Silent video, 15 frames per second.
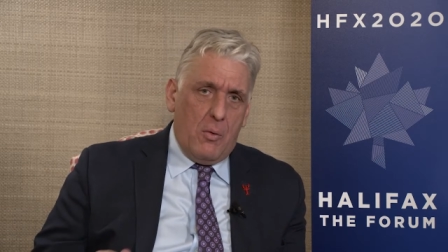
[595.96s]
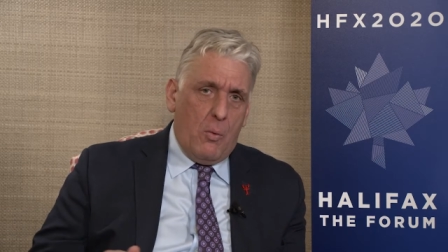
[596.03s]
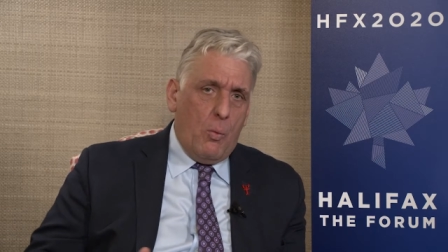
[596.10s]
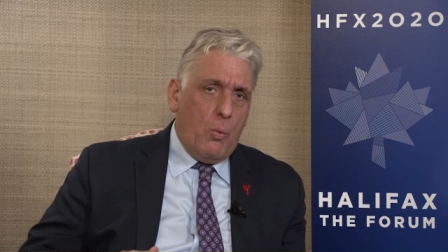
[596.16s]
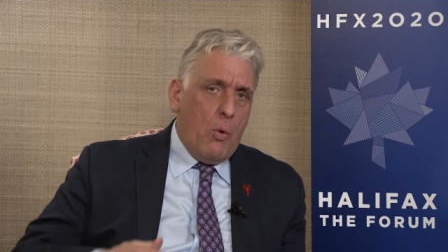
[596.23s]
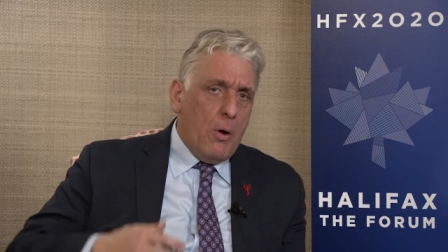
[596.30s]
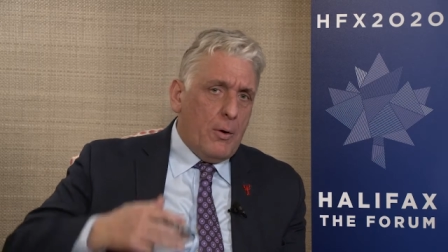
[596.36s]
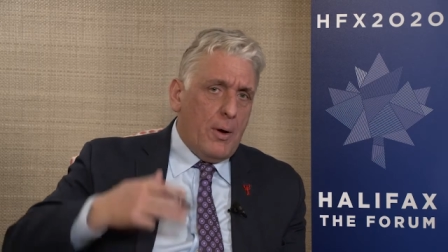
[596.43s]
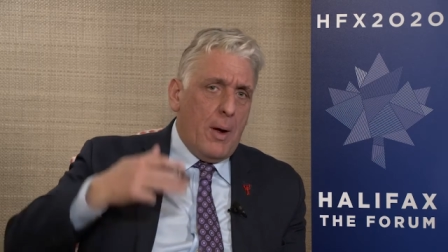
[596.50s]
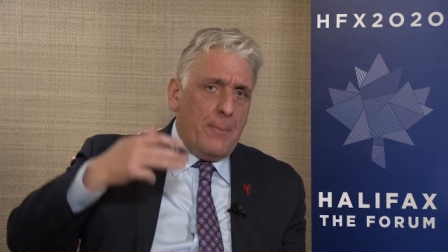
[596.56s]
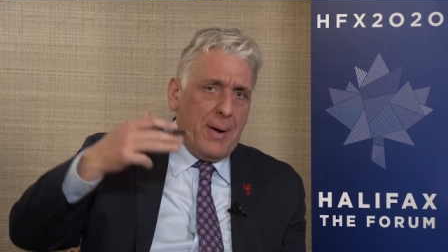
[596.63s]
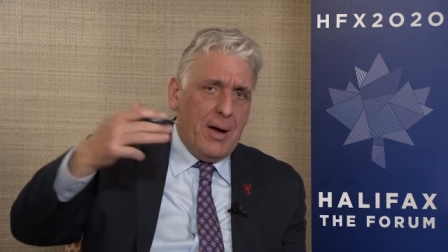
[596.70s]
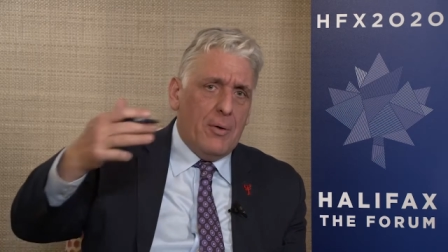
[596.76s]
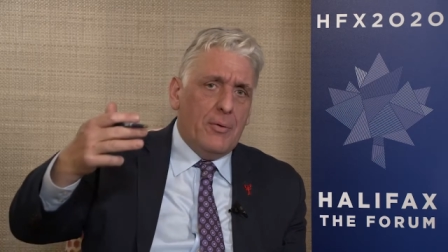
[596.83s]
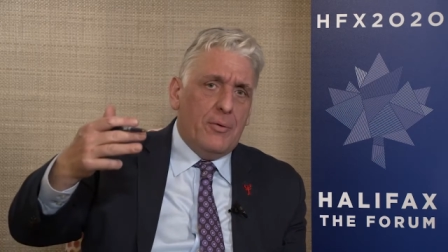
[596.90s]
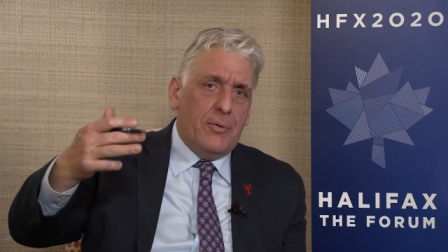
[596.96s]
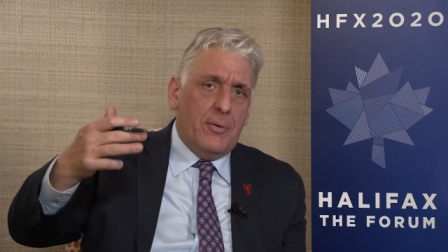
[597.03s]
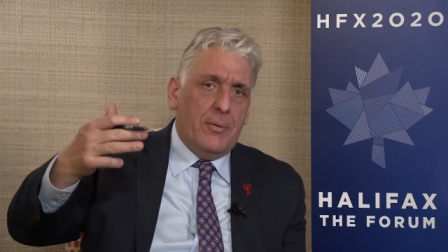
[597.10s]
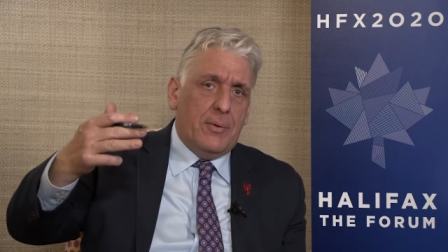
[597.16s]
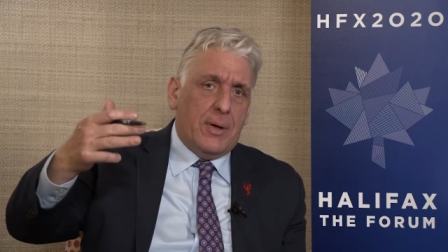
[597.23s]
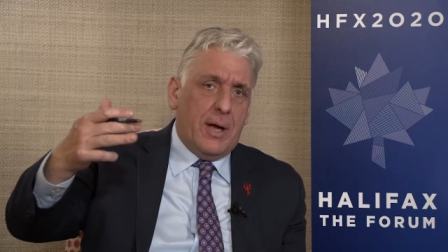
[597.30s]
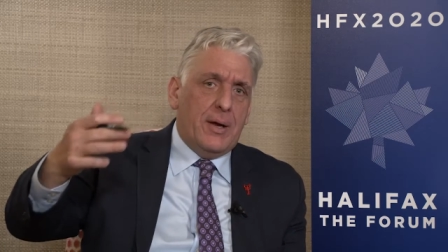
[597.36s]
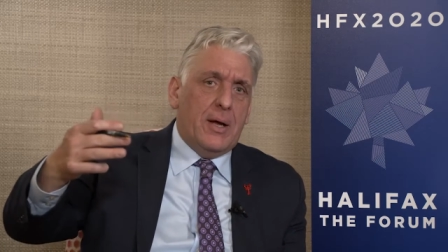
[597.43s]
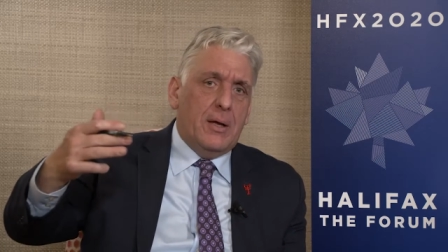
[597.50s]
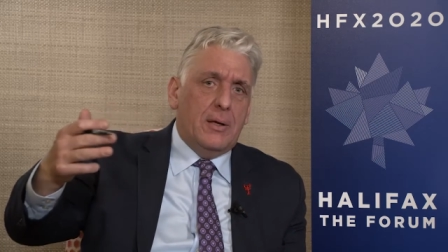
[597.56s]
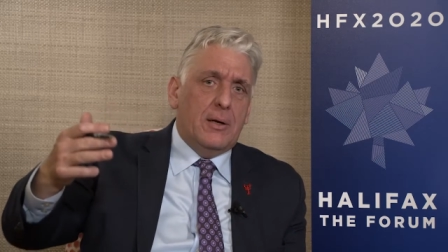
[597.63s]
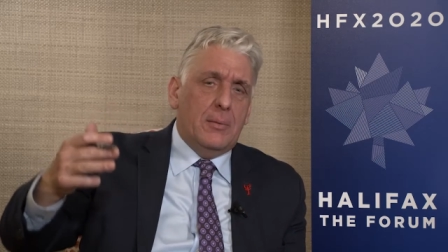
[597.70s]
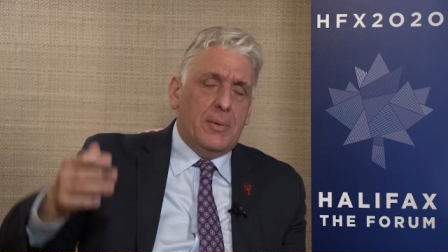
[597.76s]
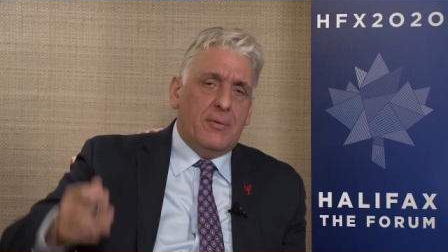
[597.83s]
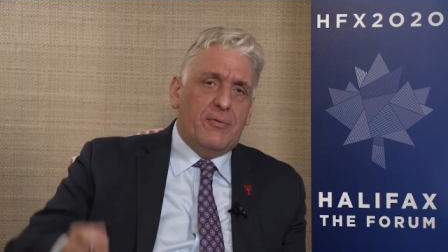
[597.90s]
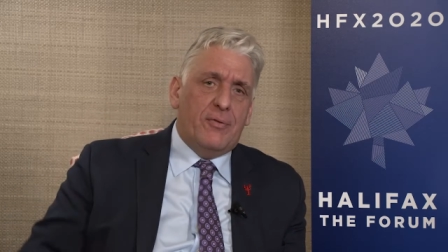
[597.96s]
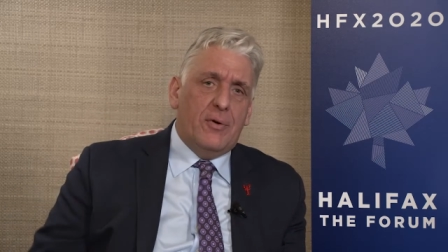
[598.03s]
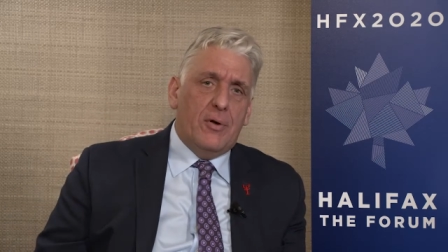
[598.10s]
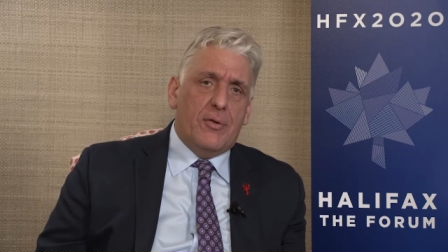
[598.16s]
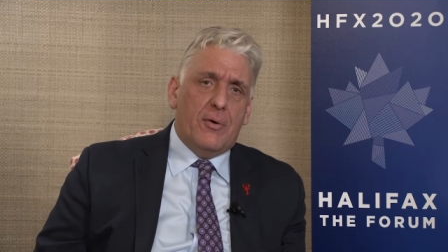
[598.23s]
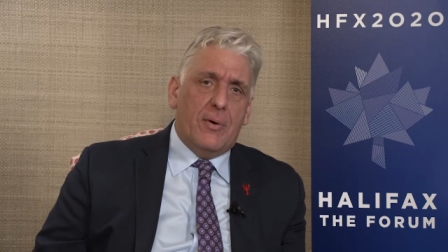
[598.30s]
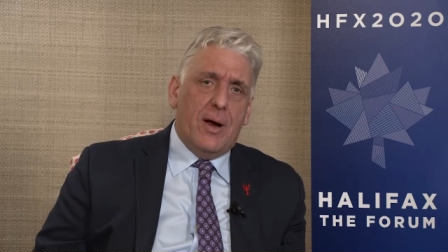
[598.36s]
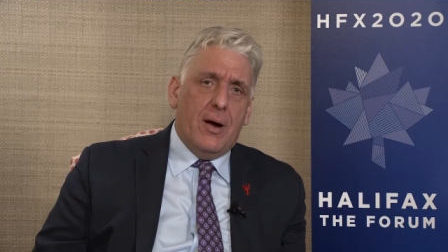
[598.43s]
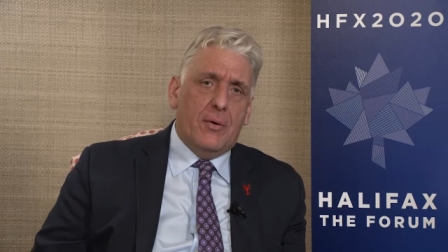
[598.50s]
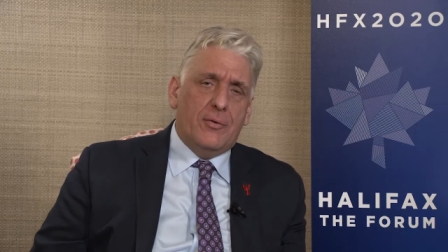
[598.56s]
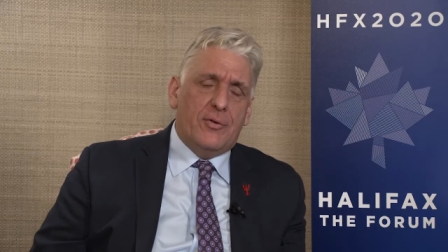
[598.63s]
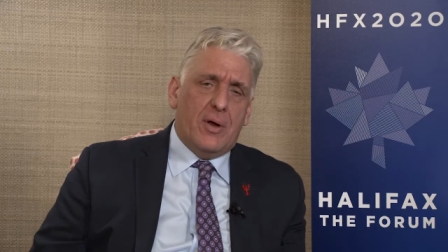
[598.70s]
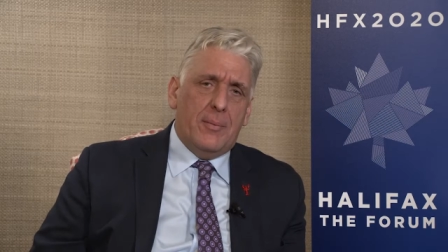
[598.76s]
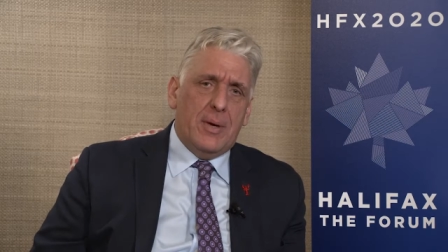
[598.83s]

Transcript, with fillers: What about getting a little bit further out?